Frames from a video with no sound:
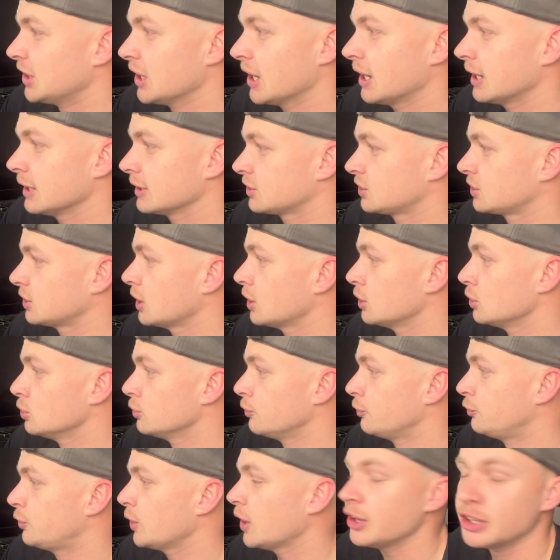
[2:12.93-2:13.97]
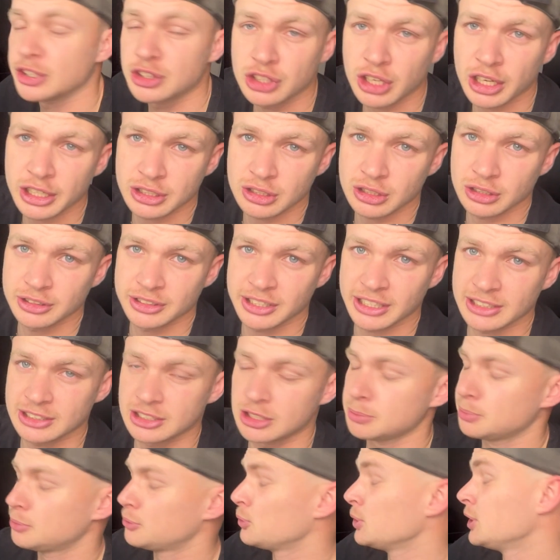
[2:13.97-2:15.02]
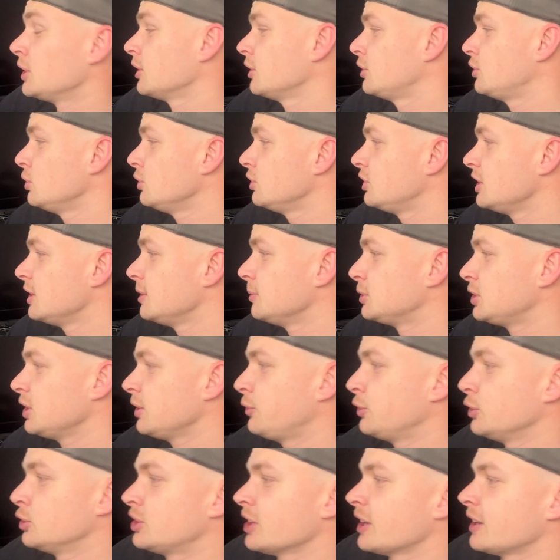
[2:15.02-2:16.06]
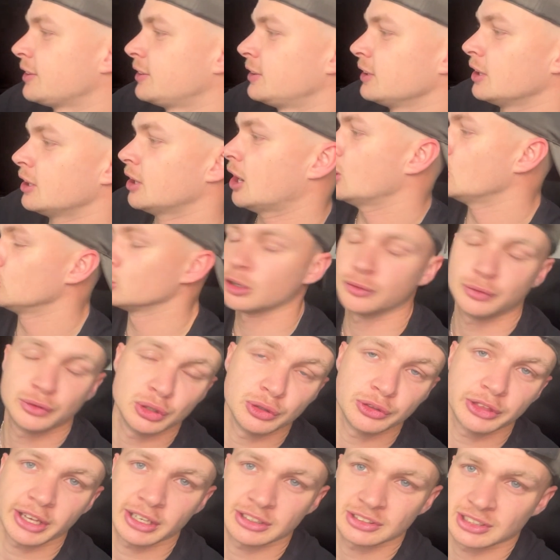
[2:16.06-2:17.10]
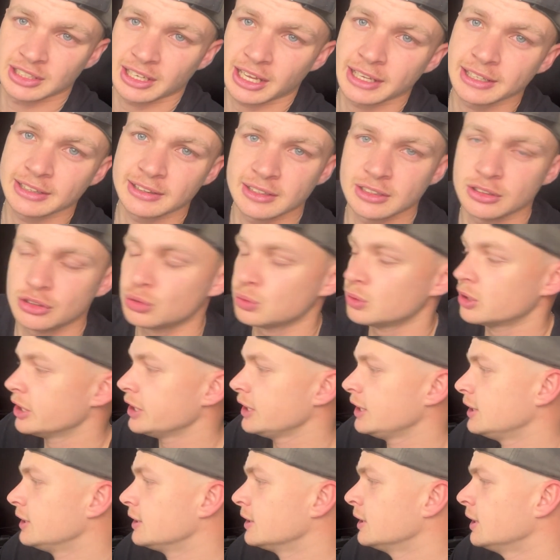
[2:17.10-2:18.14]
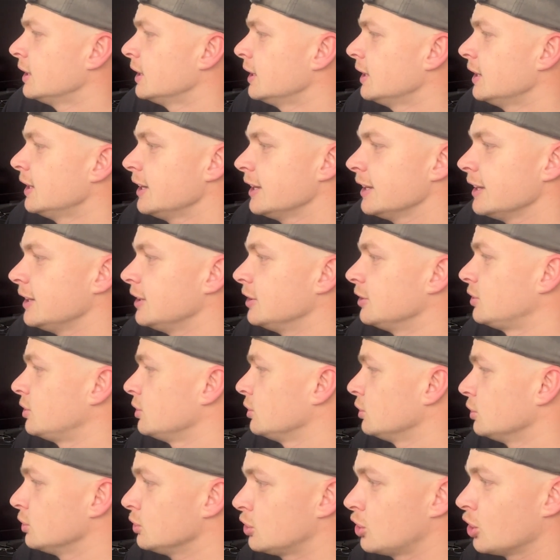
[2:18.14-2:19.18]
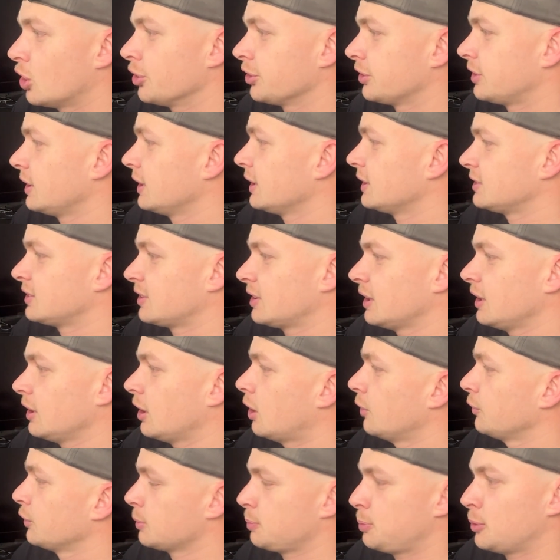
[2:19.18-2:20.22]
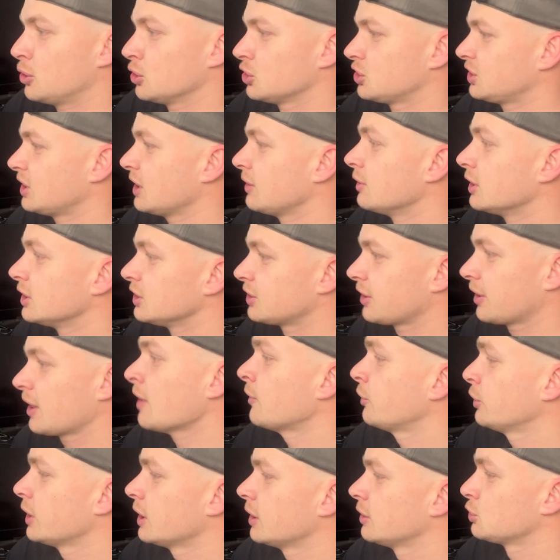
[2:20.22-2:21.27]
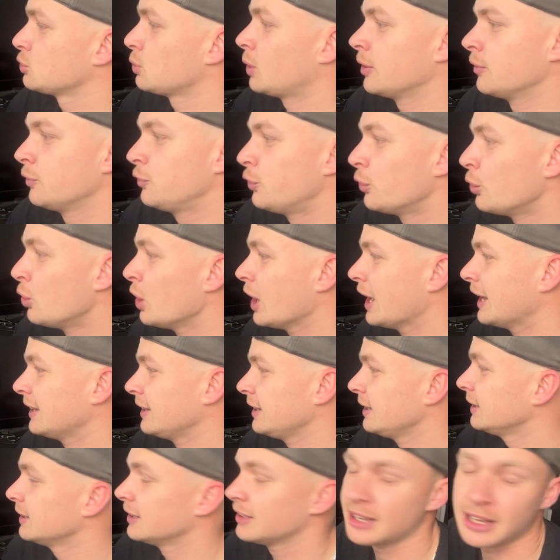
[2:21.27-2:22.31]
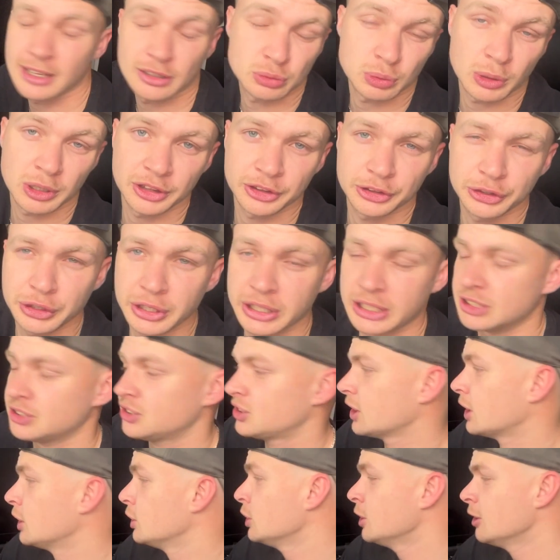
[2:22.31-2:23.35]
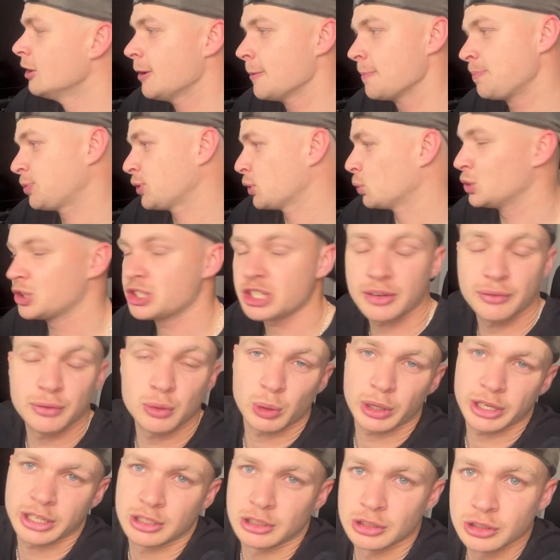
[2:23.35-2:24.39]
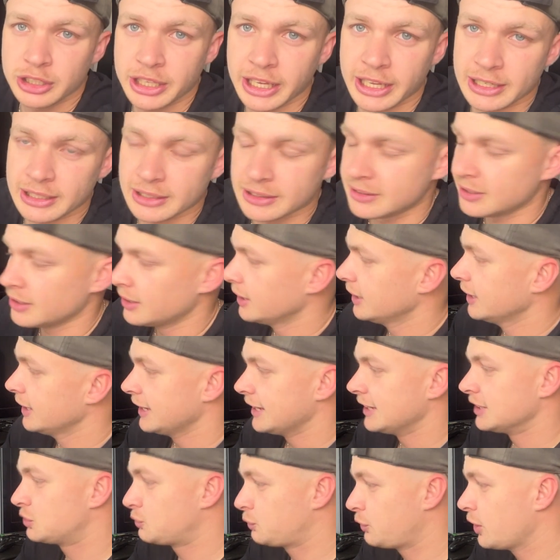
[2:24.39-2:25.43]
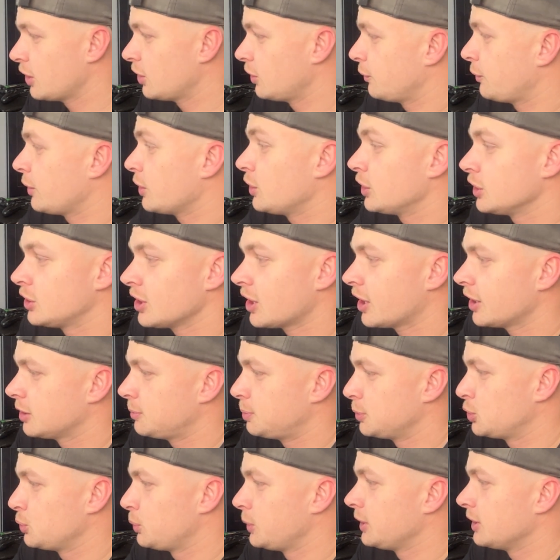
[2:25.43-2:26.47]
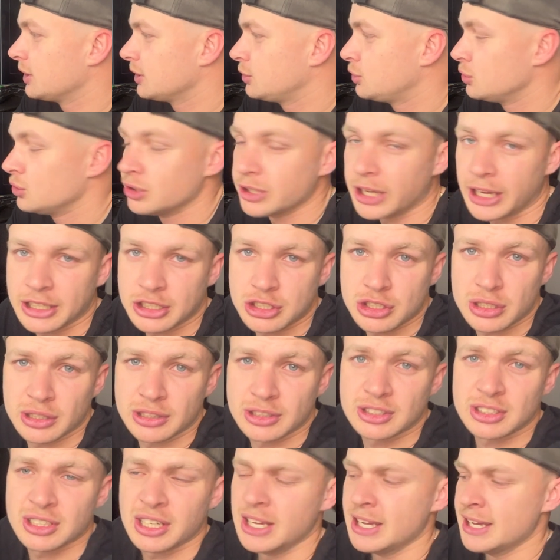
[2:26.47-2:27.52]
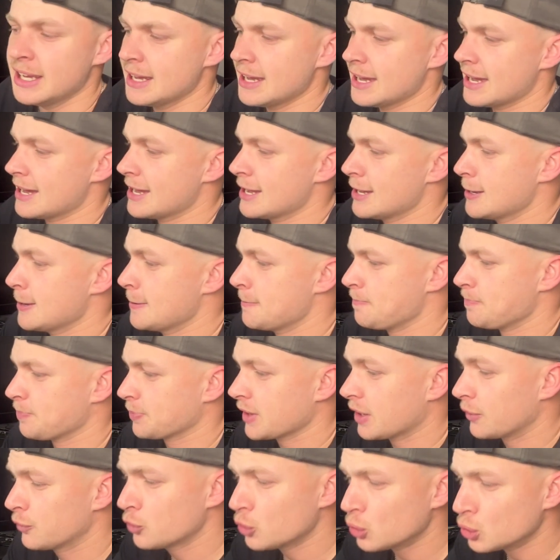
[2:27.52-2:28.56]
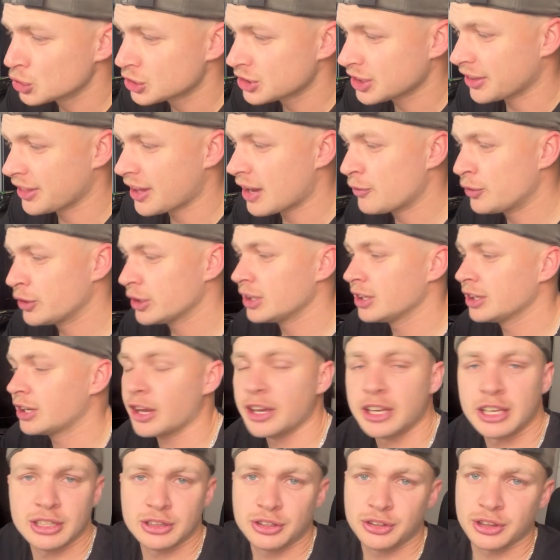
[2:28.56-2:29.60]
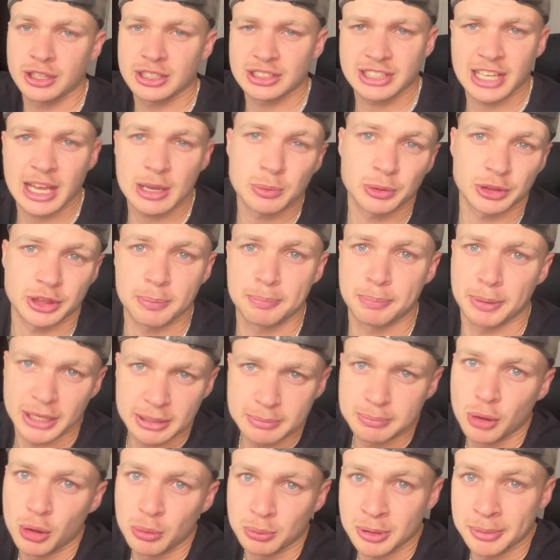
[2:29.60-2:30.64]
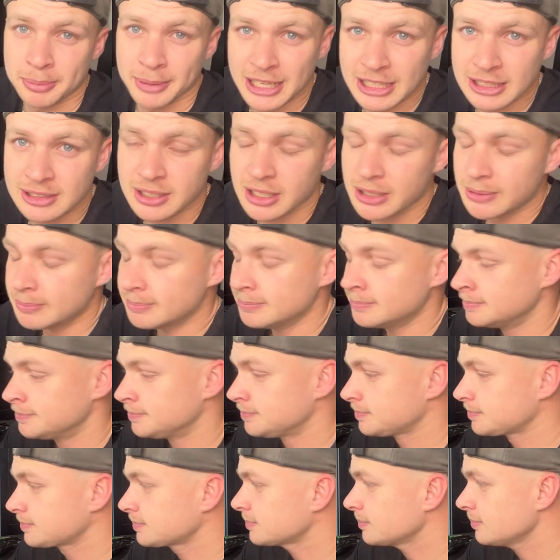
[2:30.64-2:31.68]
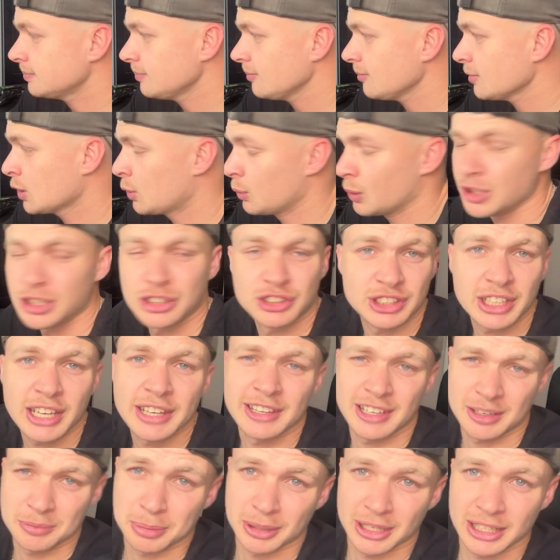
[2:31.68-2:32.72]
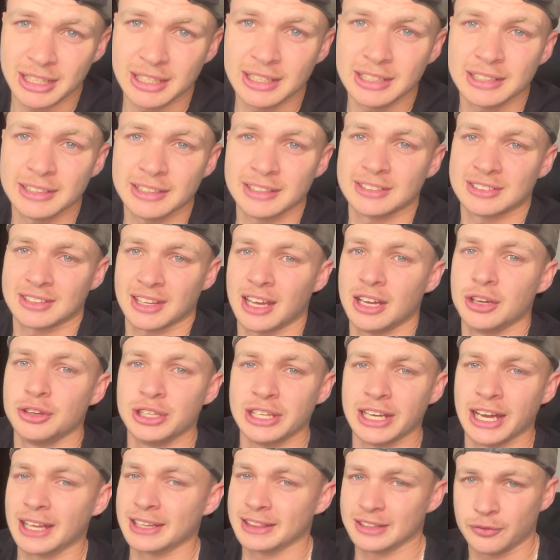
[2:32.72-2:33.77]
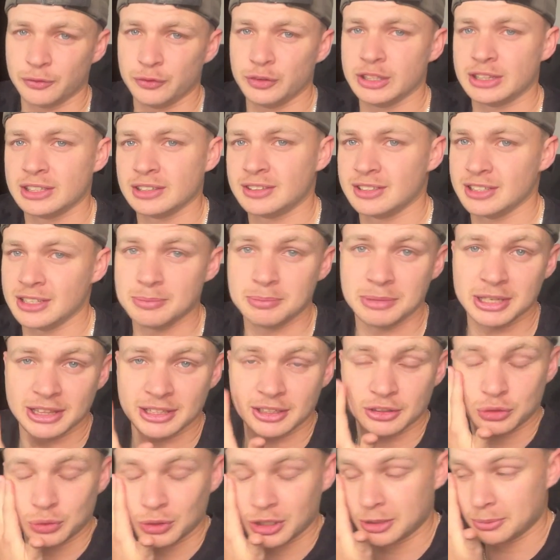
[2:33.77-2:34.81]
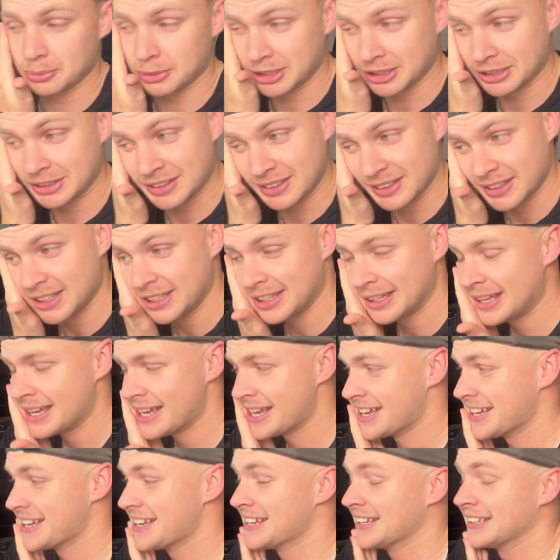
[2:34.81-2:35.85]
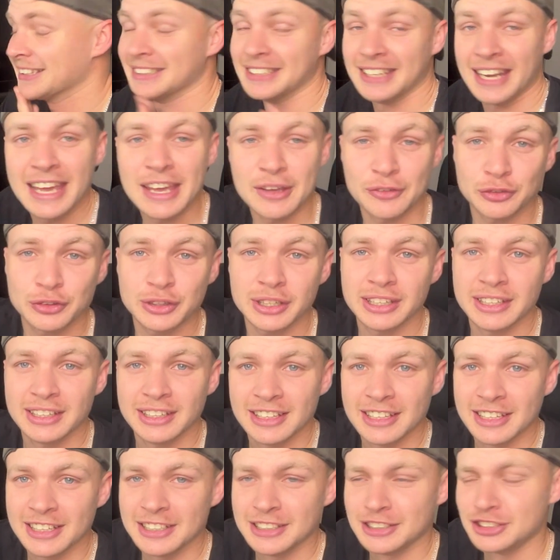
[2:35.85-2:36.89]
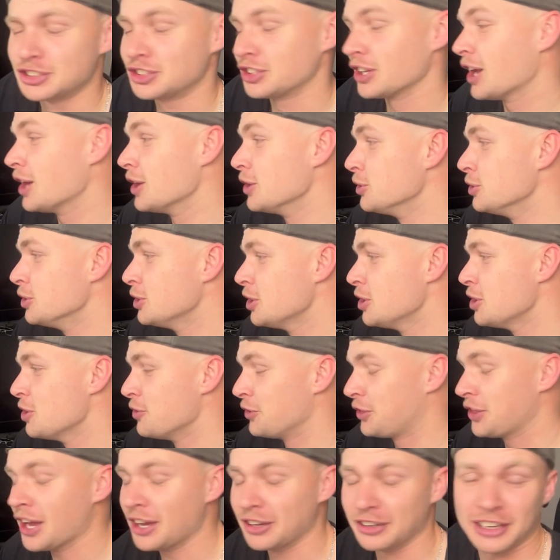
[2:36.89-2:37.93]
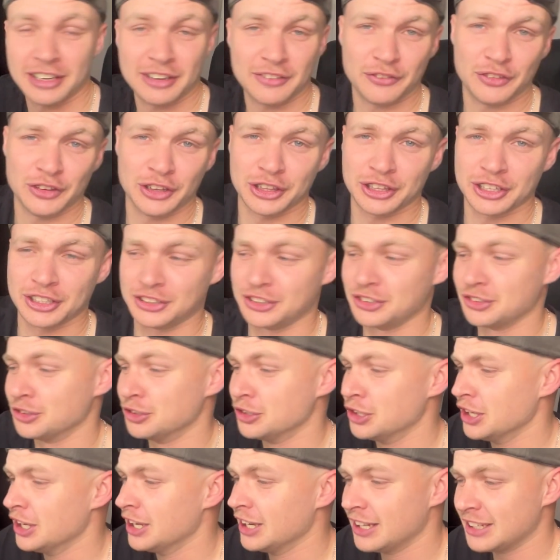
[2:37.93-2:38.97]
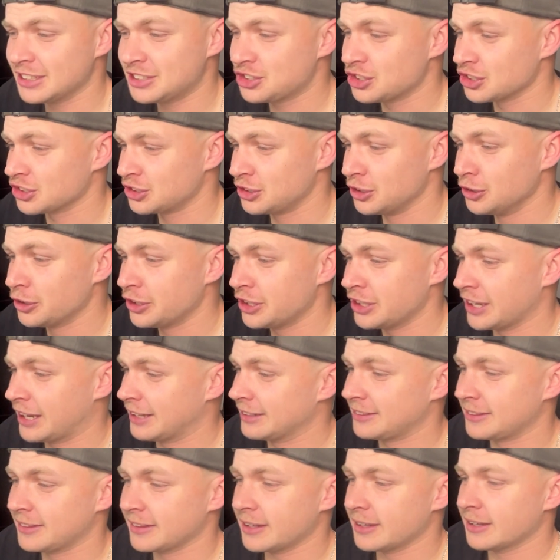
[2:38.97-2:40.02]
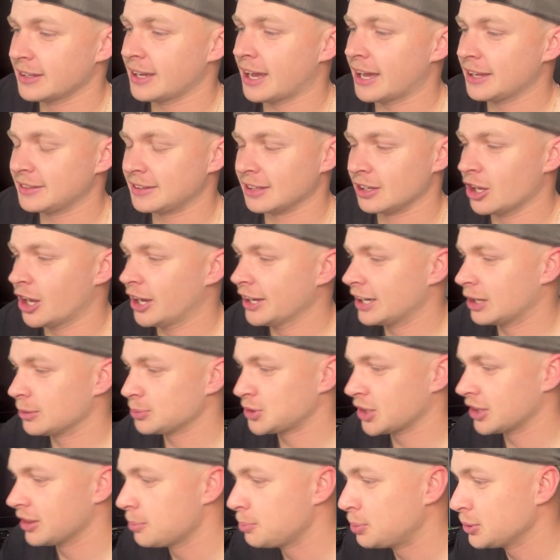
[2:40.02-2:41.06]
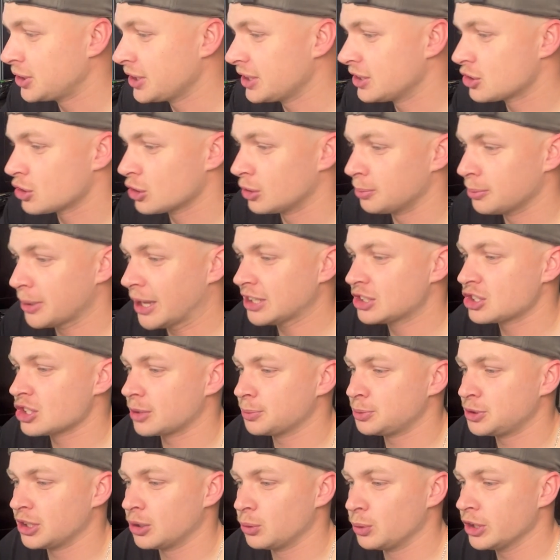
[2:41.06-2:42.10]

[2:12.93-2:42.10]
So very tight contested between the two teams. If you take the whole of 2018 tour into context, of the past 7, South Africa has won 4 and England has won 3. So whichever way you look at it, it's very, very tight between the two nations. Of course, South Africa going into this game with a bit more momentum. Well, you say that, but England is the only undefeated team in the tournament left. So, without any further ado, let's just look at the lineups and the potential matchups here.